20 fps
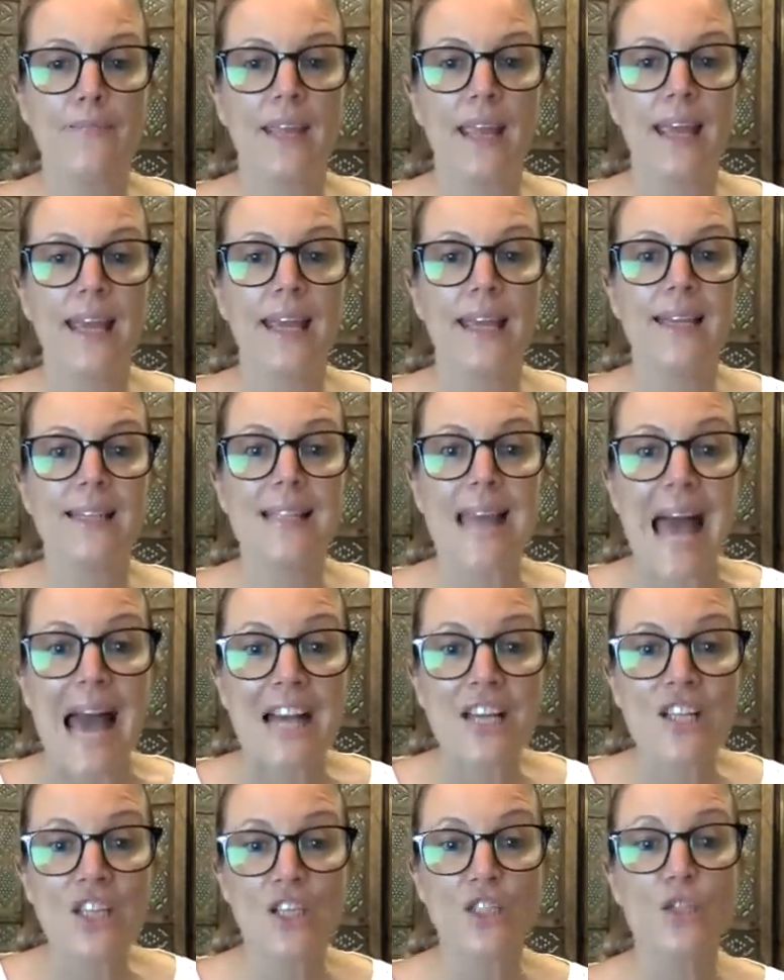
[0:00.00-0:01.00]
is
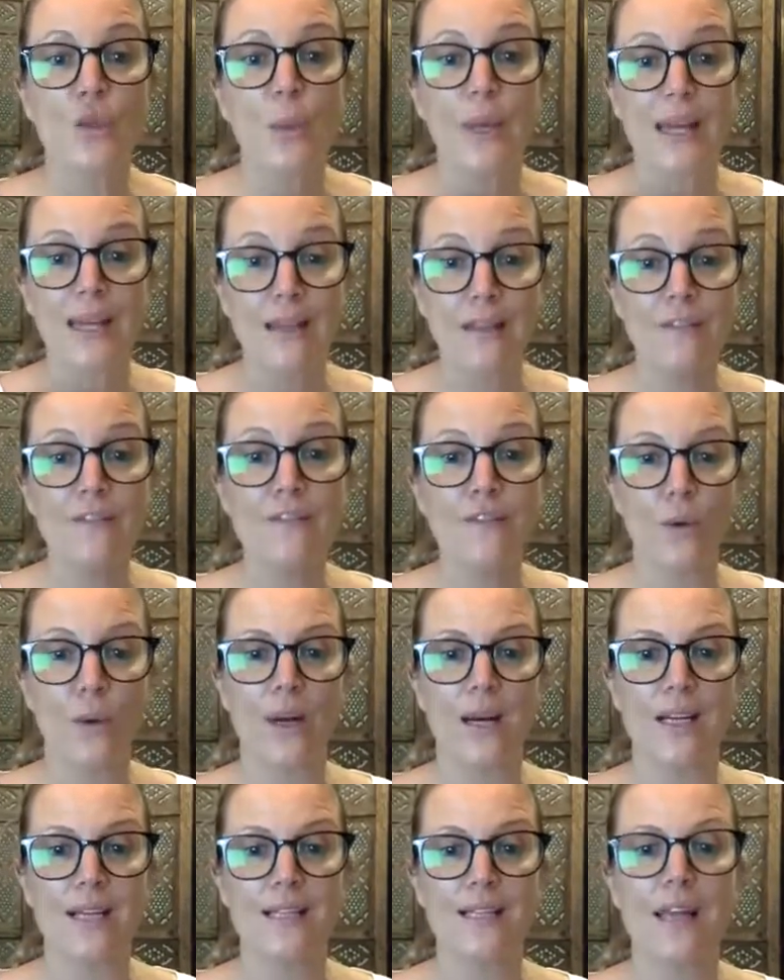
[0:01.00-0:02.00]
actually to
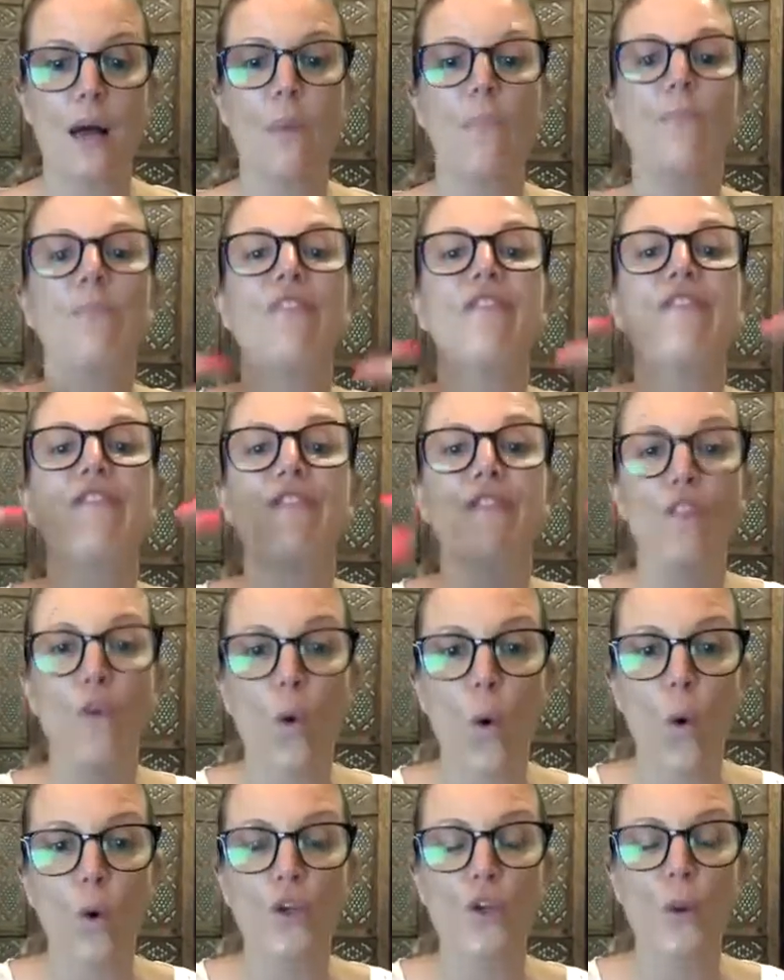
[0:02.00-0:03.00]
invoice
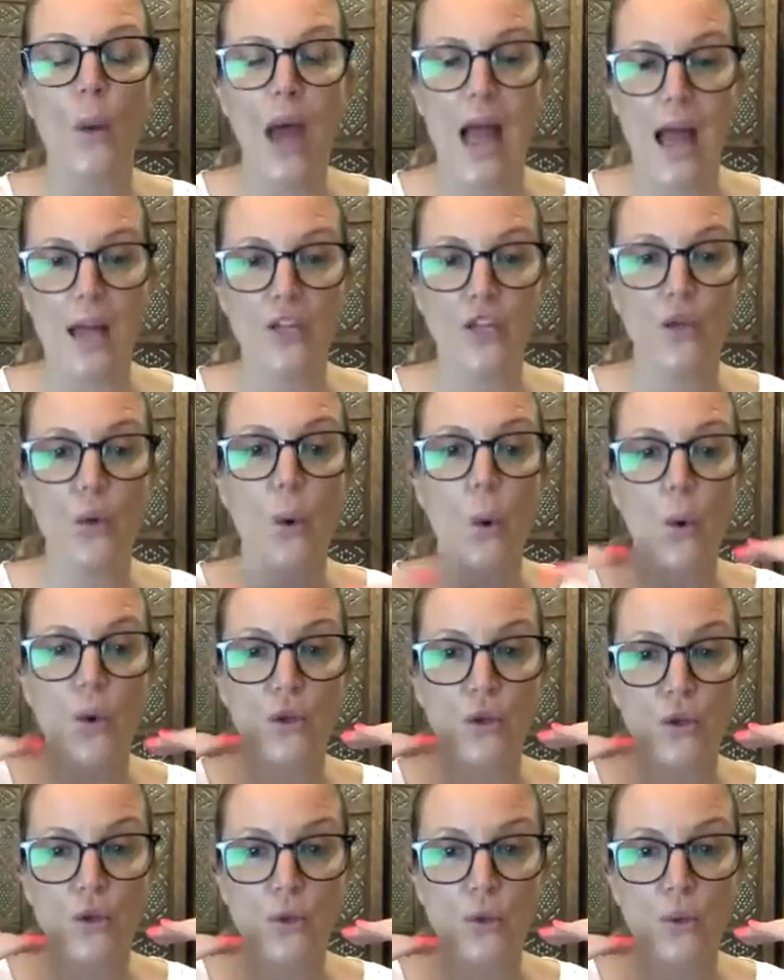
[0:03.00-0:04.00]
before
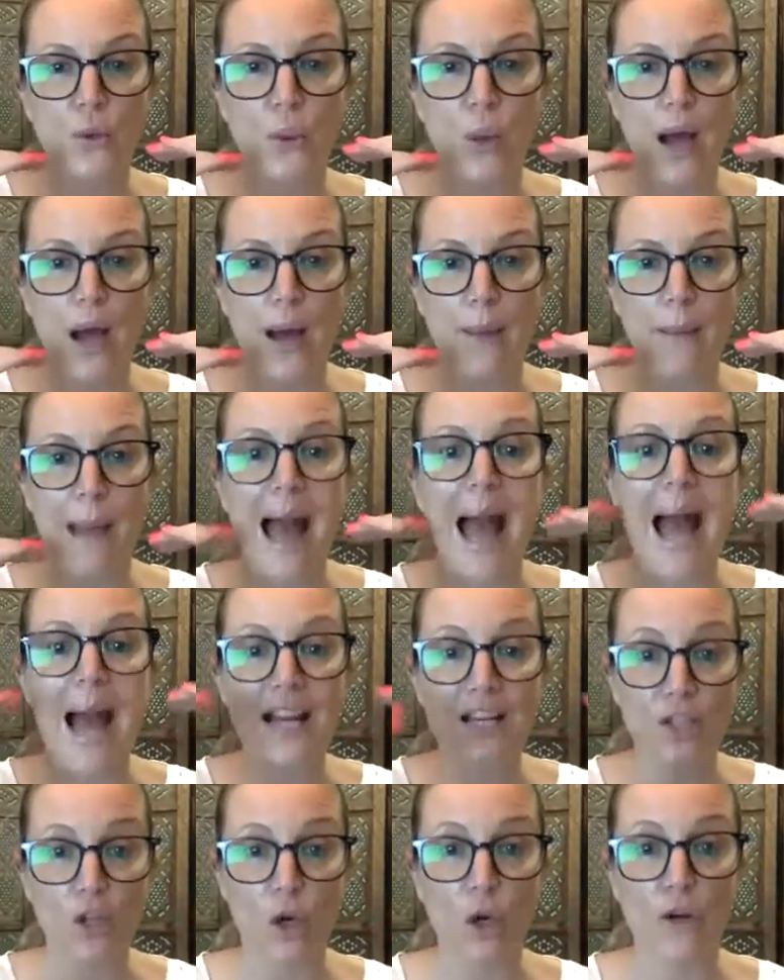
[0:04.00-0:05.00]
you
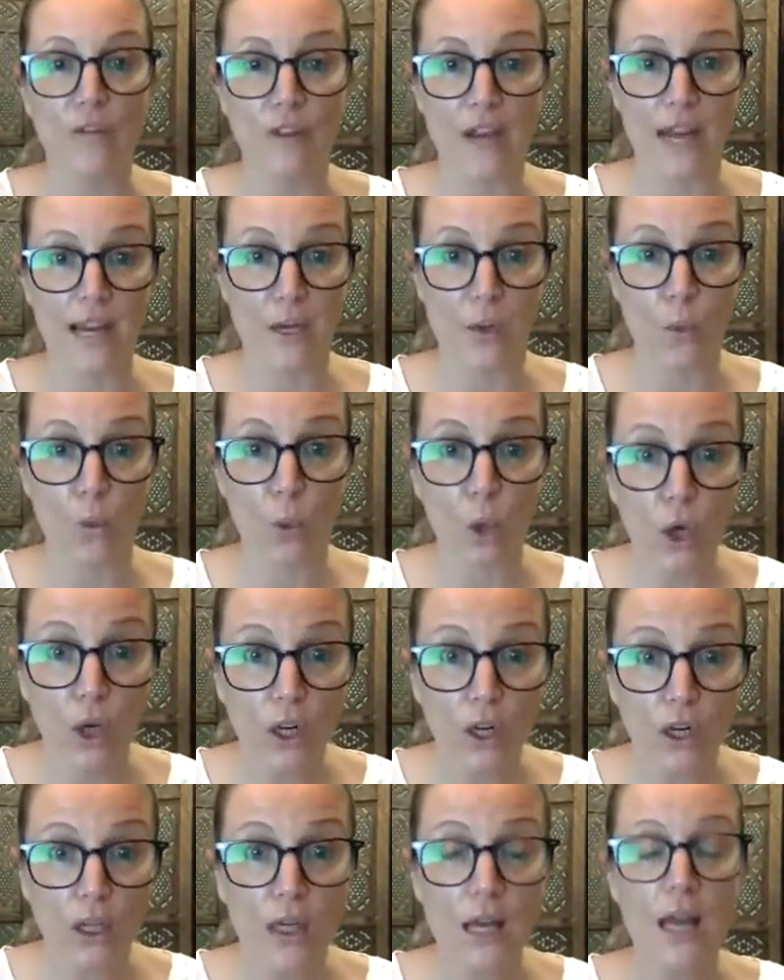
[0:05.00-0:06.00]
hand over any
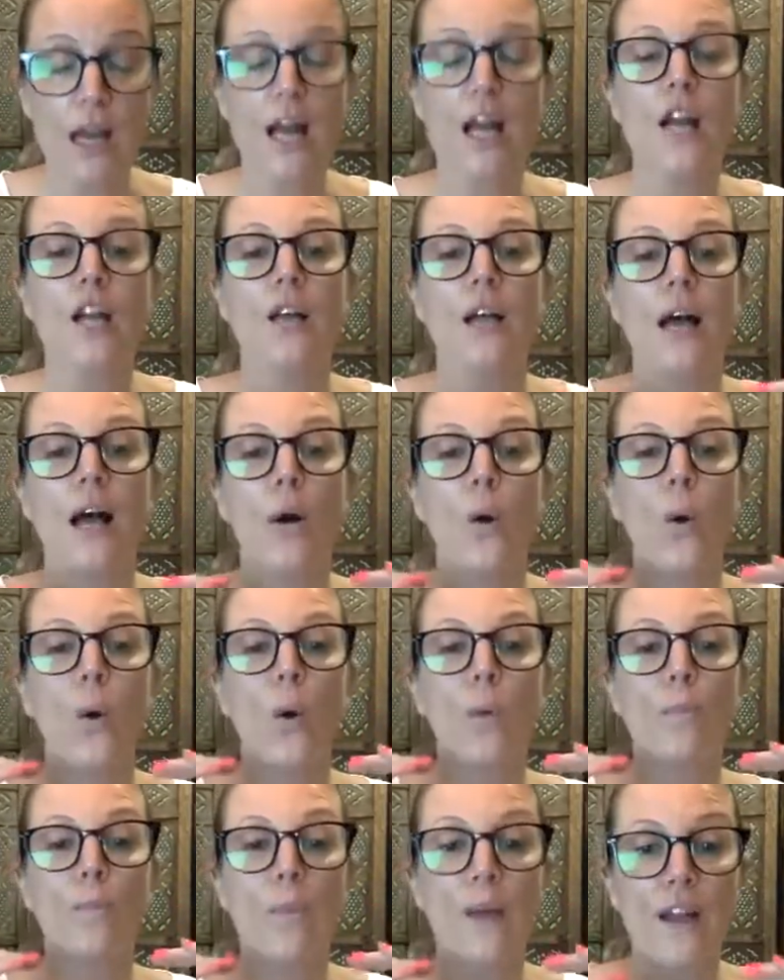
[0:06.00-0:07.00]
work,
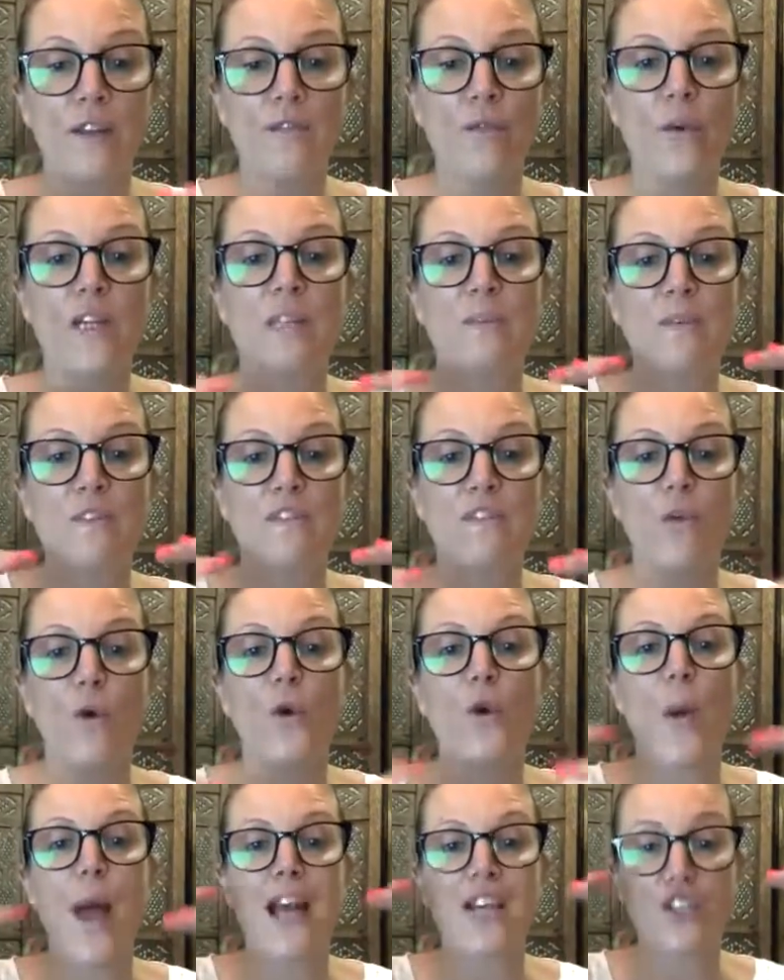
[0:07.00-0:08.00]
or invoice
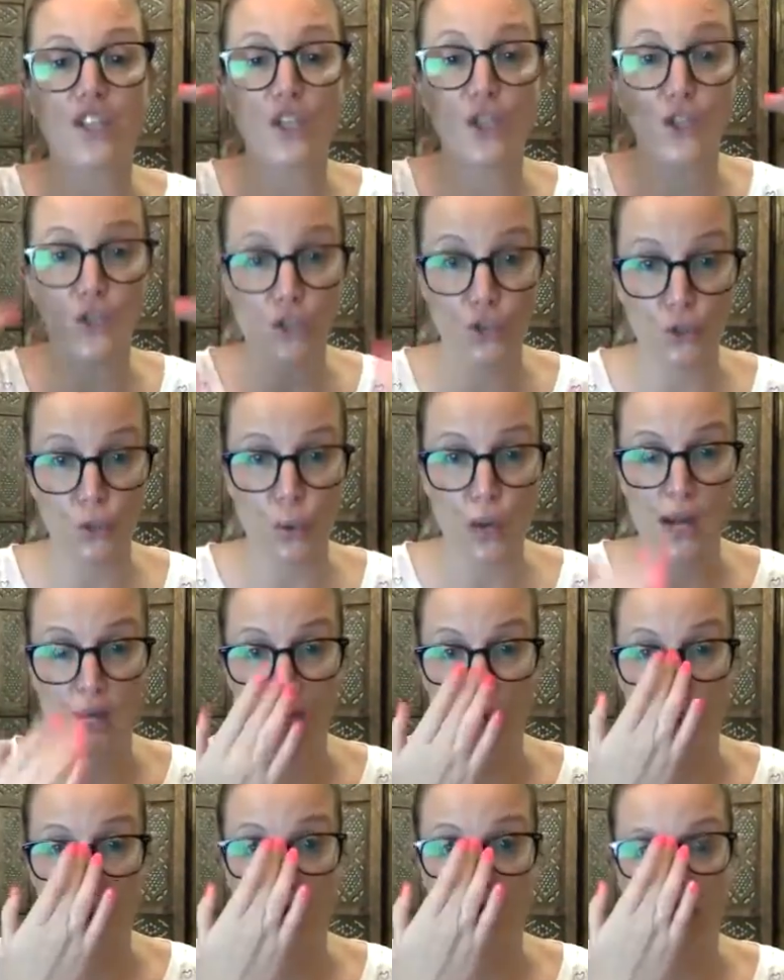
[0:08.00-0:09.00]
before you actually do
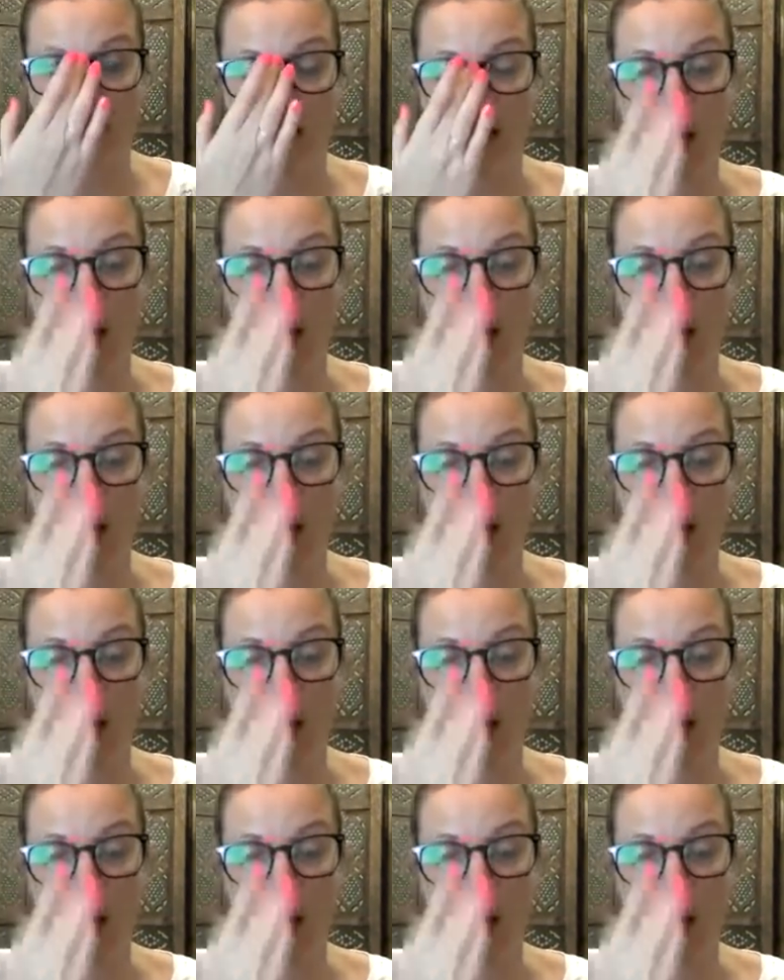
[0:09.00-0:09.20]
any work.